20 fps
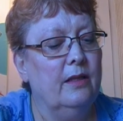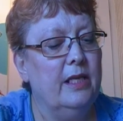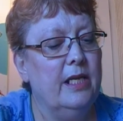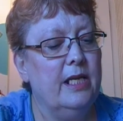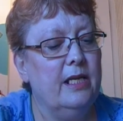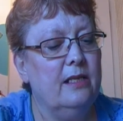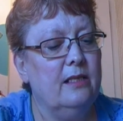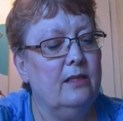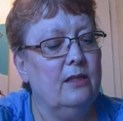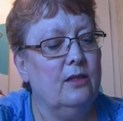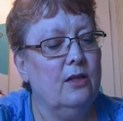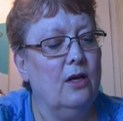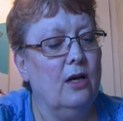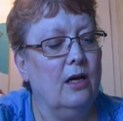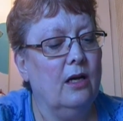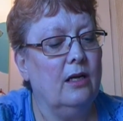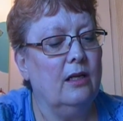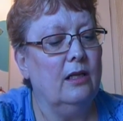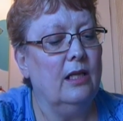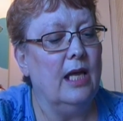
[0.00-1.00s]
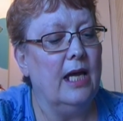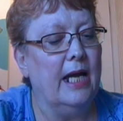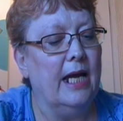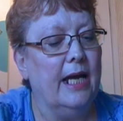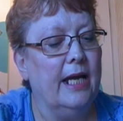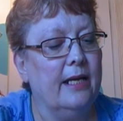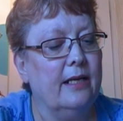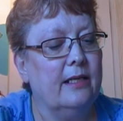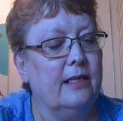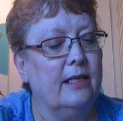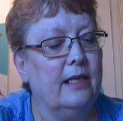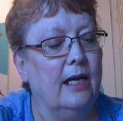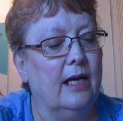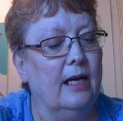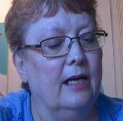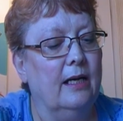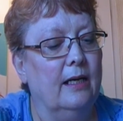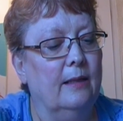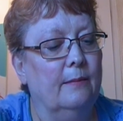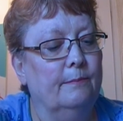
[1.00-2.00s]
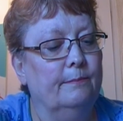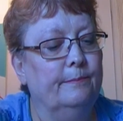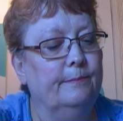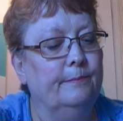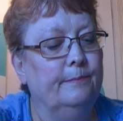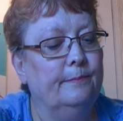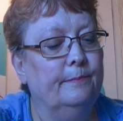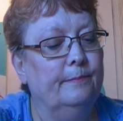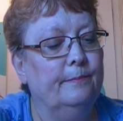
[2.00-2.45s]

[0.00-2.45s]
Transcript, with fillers: These look like um.